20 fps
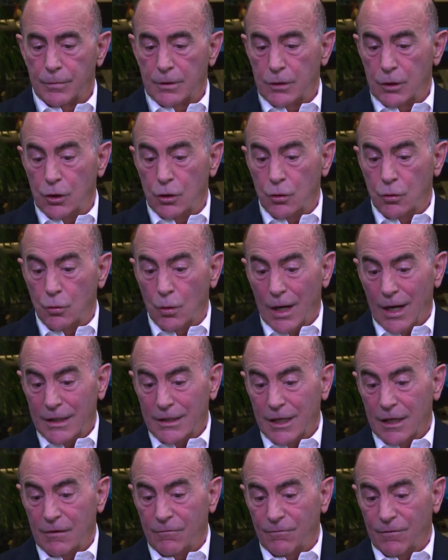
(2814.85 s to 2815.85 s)
you
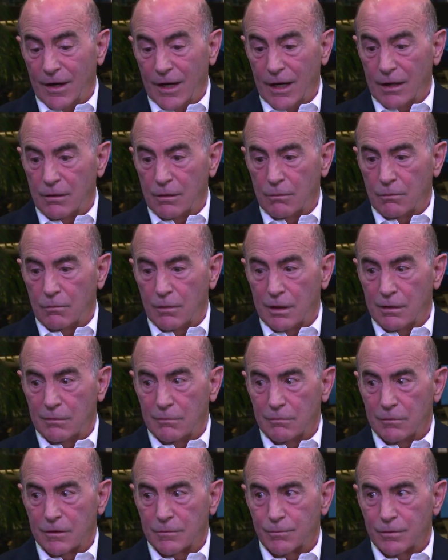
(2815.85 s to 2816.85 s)
identified when
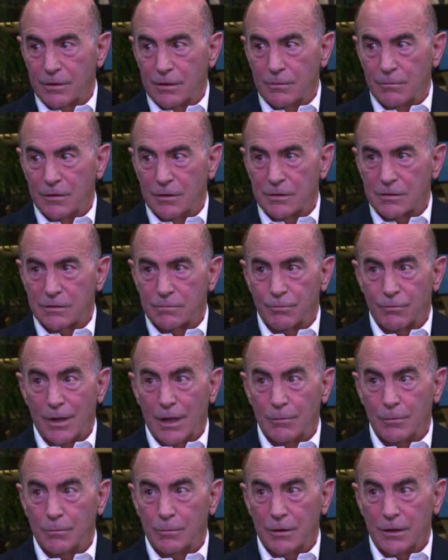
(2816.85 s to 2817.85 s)
it was pretty much
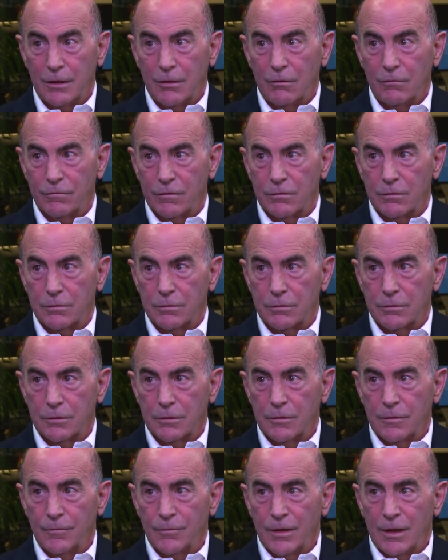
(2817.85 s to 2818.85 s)
probably over
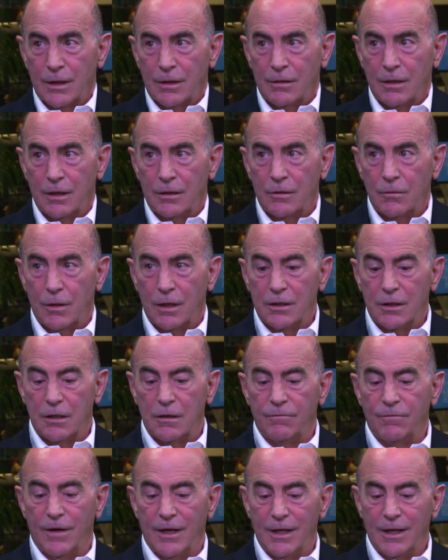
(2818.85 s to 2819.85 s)
and then you
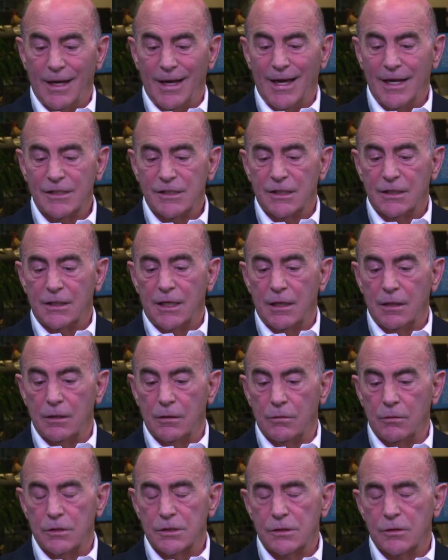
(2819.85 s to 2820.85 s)
identified asset
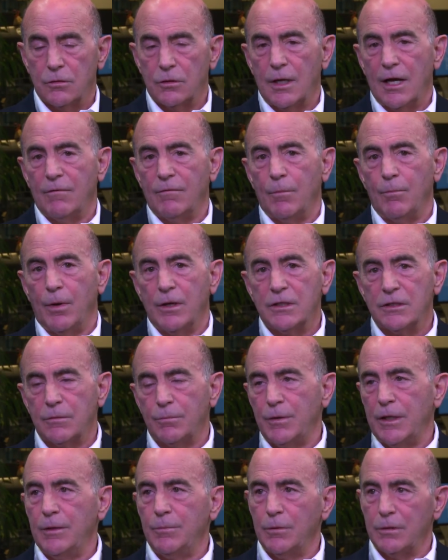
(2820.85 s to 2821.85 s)
categories. So you have a bunch
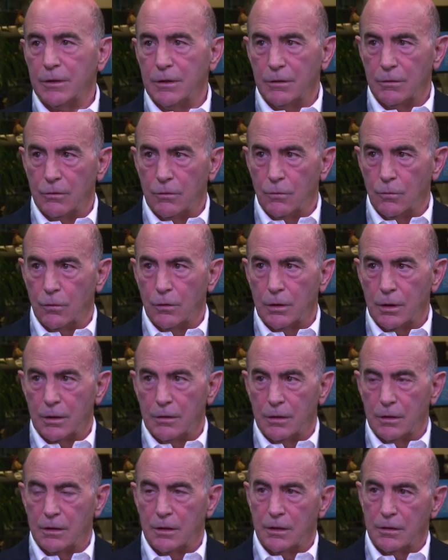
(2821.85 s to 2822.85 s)
of people here who work,
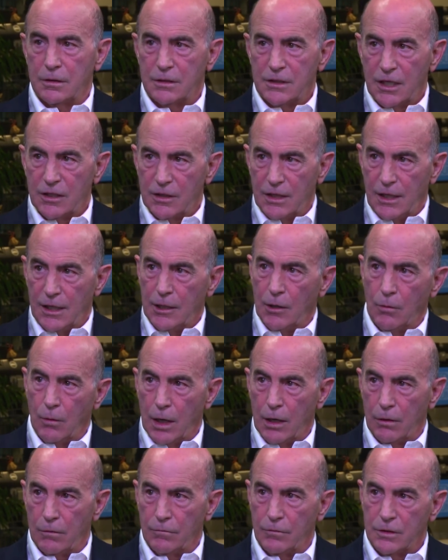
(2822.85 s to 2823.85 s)
and you take the ego
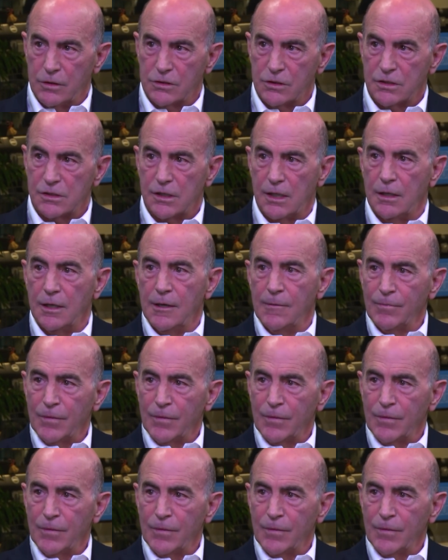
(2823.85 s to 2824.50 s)
out of it, and you just say,